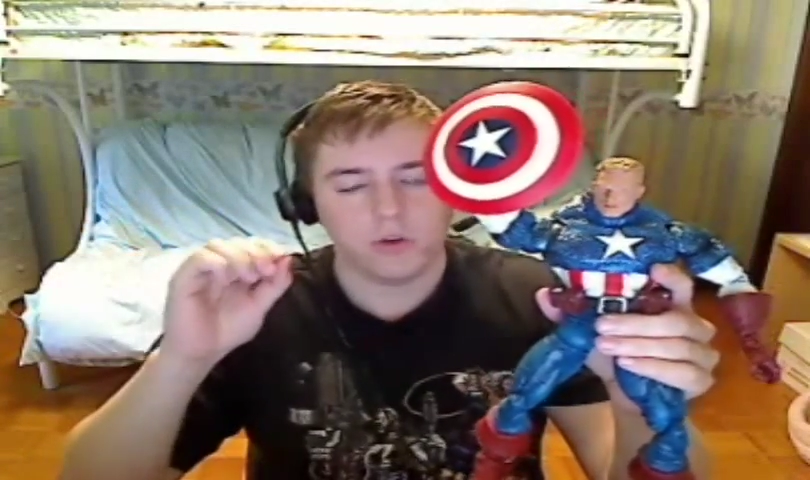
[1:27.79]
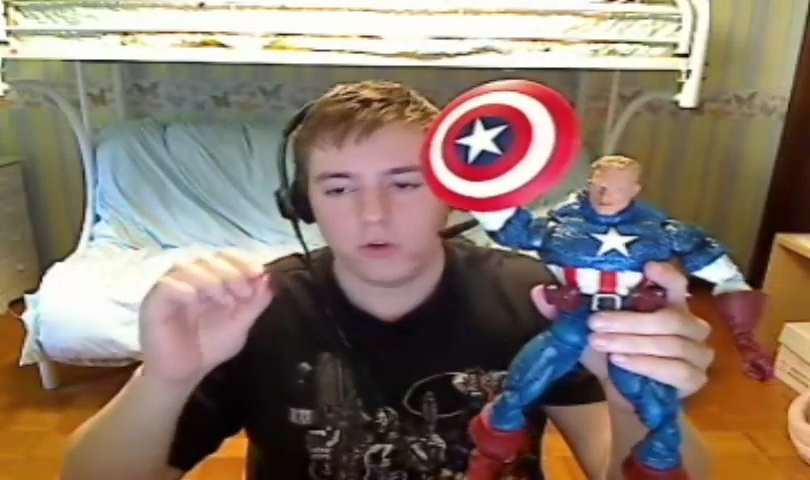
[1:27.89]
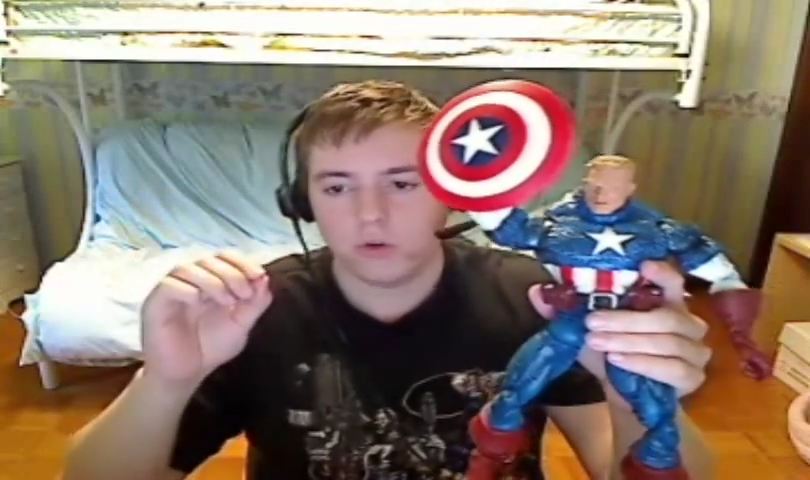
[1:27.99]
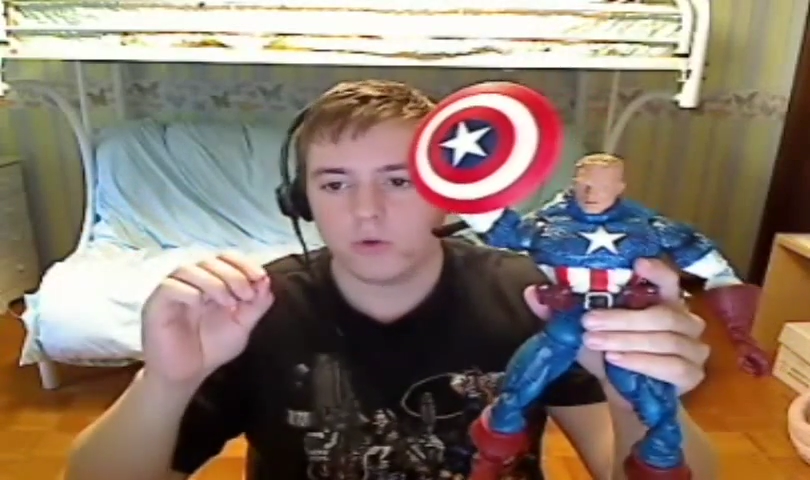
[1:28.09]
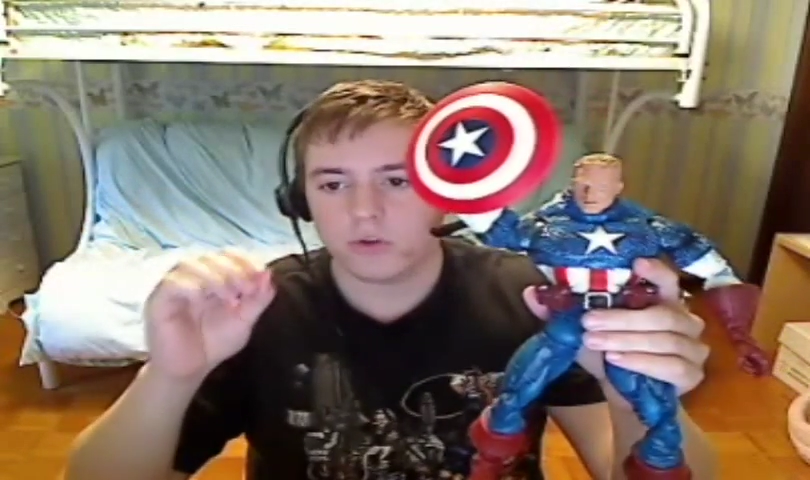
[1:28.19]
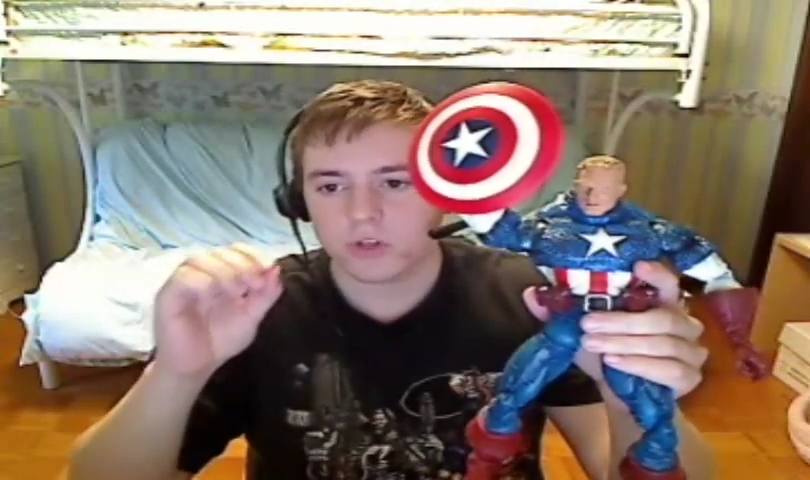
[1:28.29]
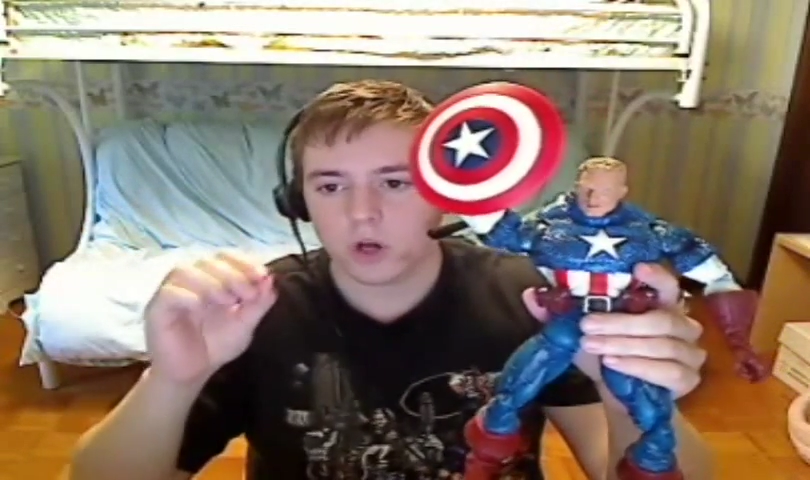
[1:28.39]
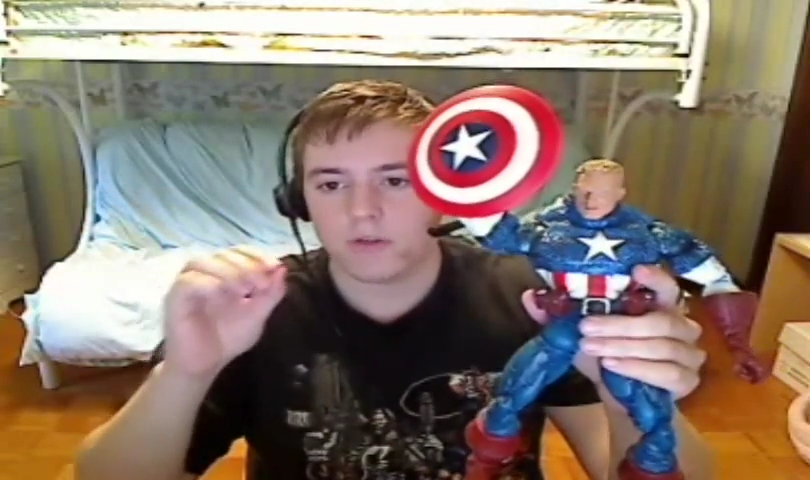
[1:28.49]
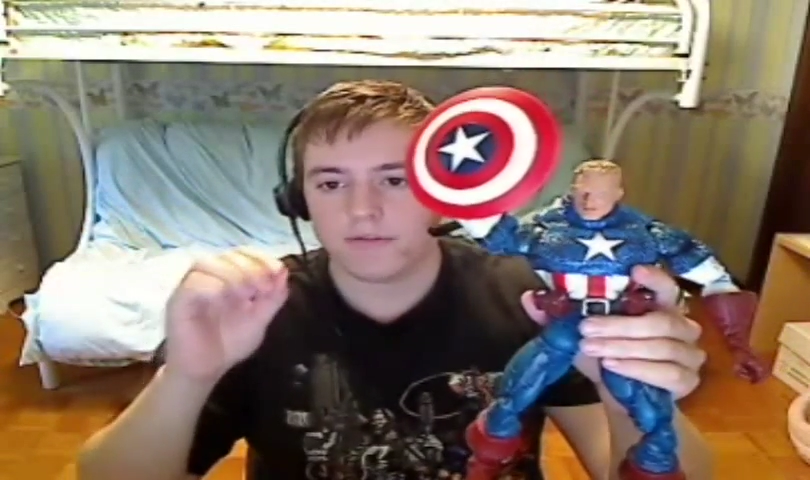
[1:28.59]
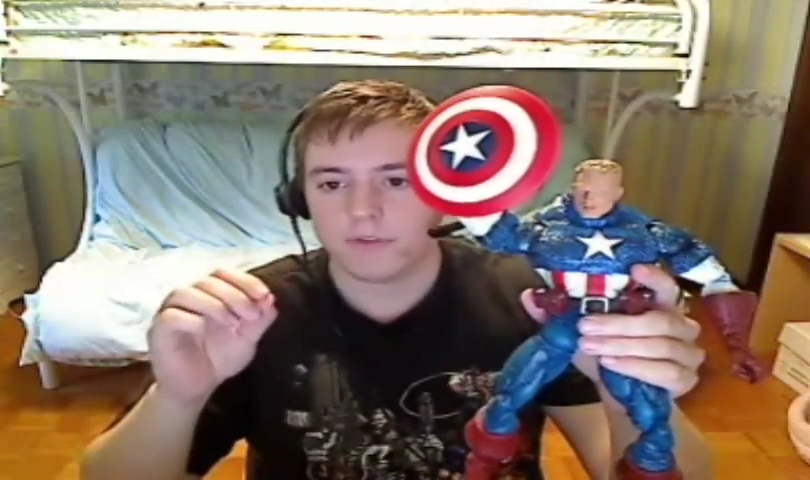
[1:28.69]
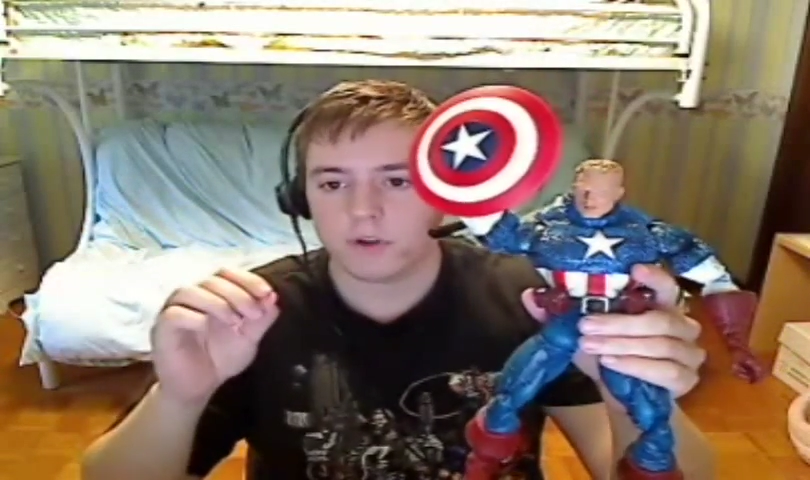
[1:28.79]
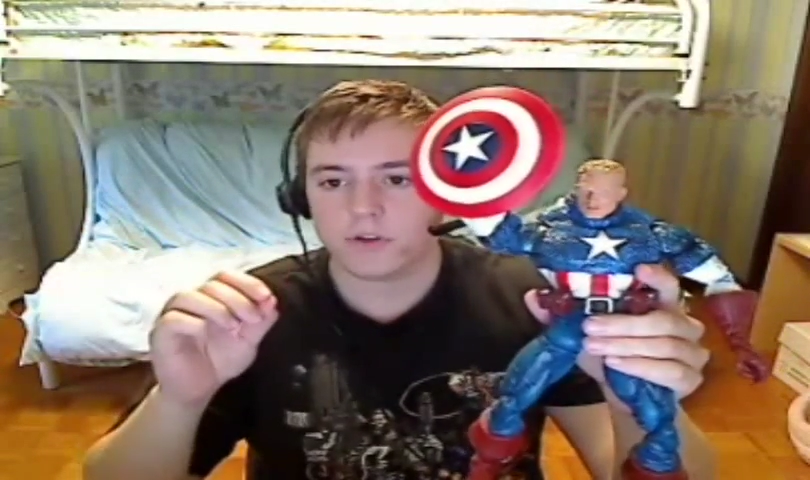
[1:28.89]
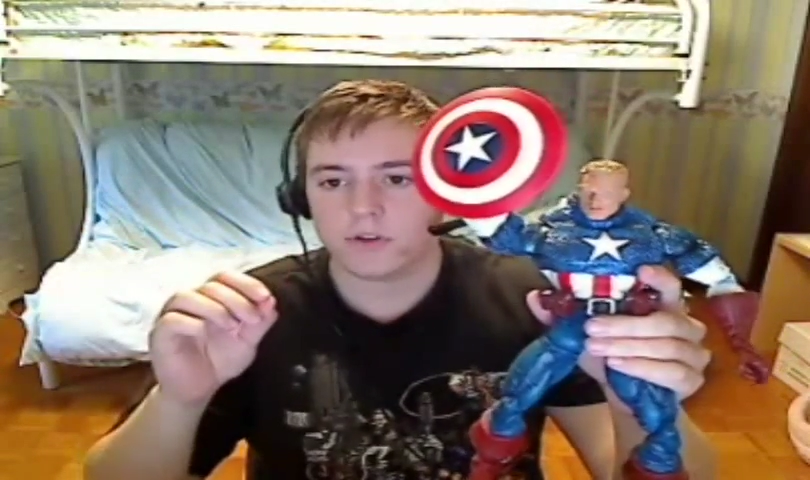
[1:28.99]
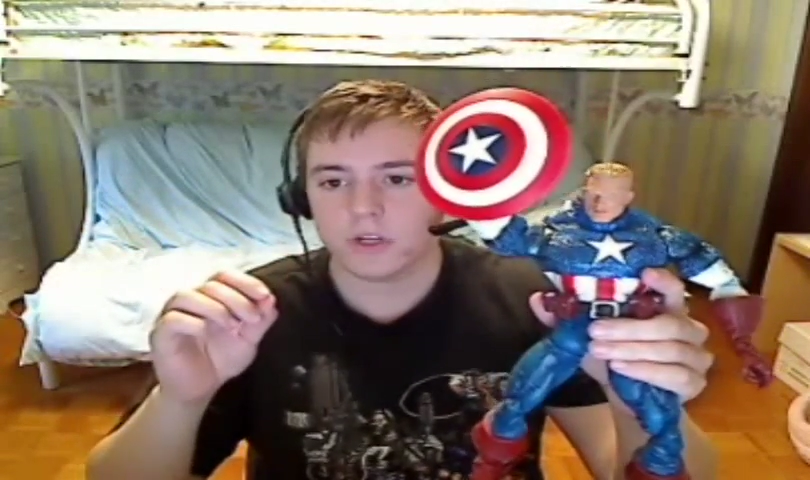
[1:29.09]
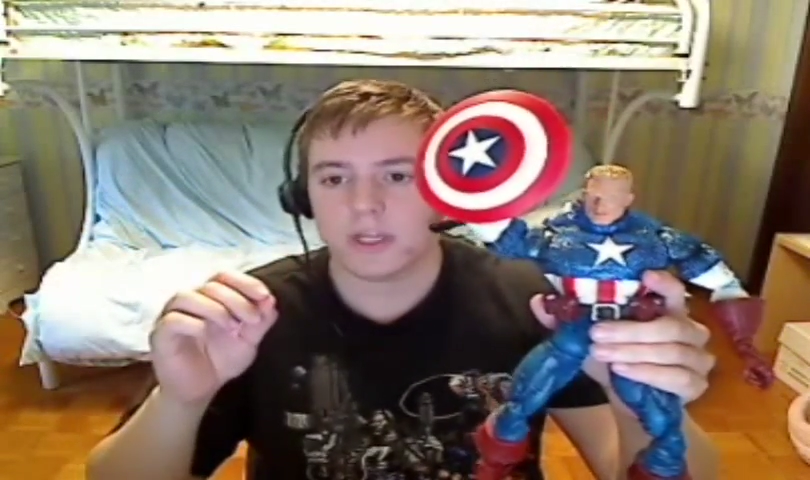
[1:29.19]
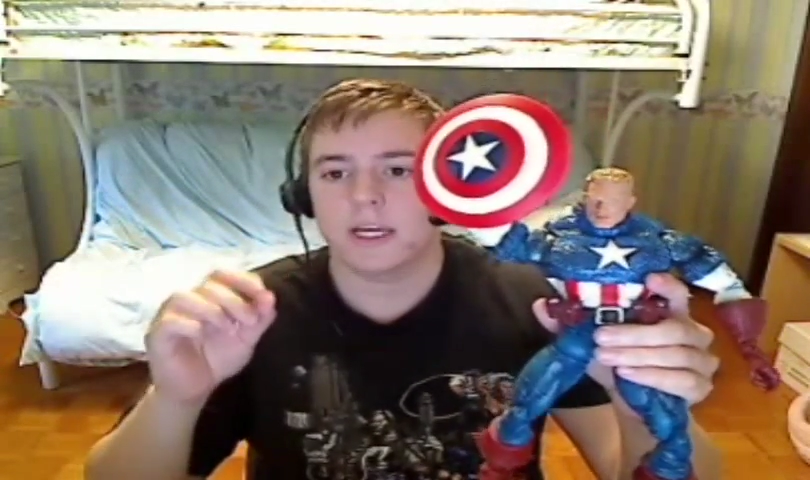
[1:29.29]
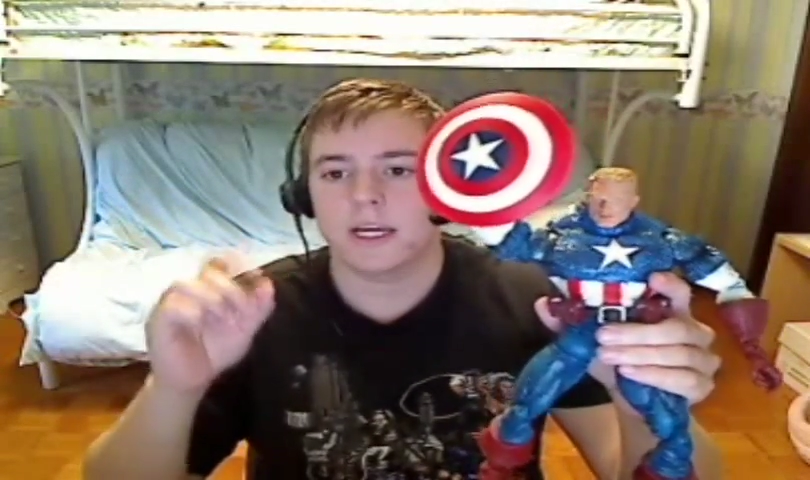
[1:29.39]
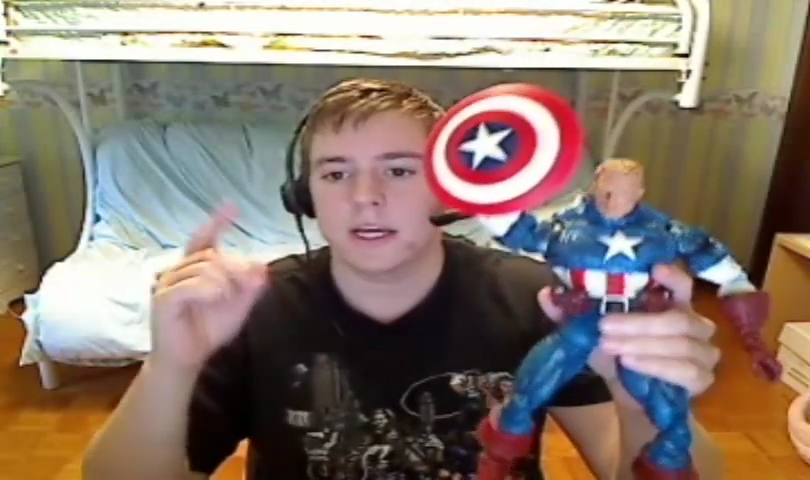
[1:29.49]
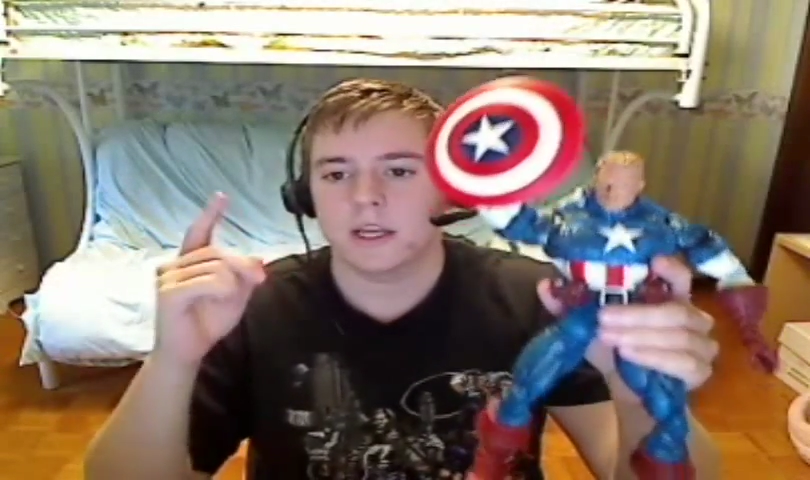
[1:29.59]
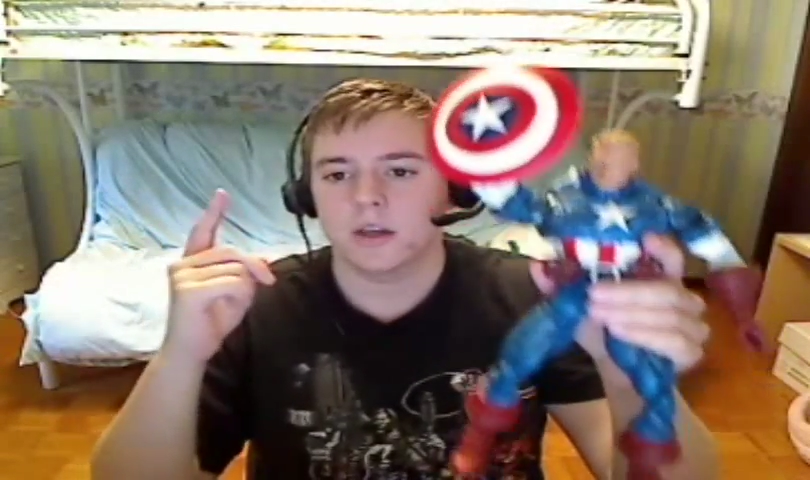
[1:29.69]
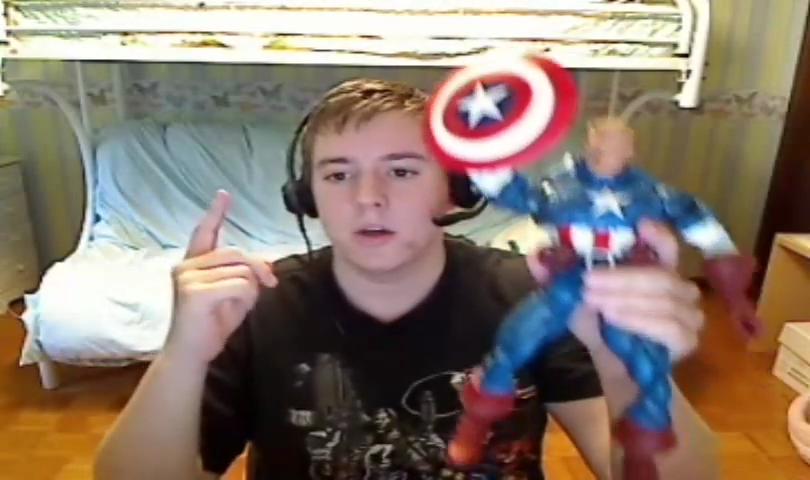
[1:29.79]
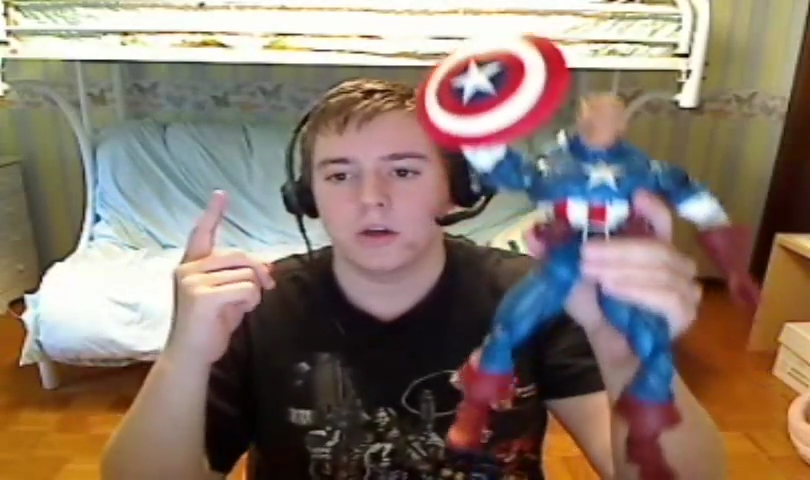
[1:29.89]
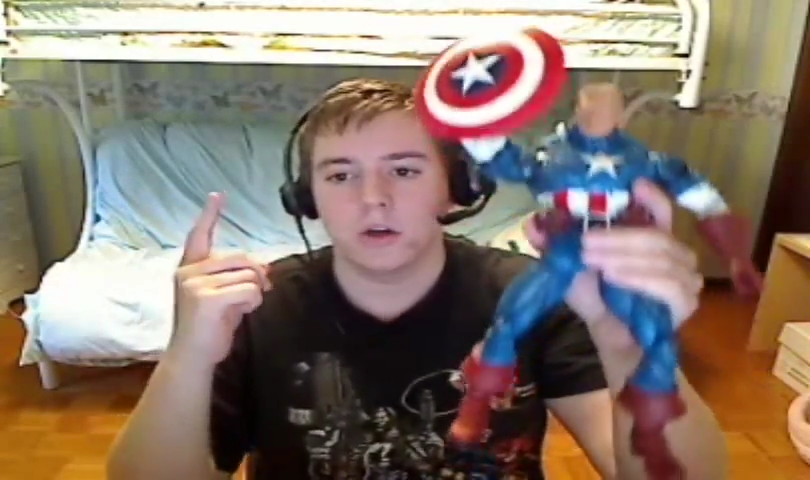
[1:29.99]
do the sculpt first in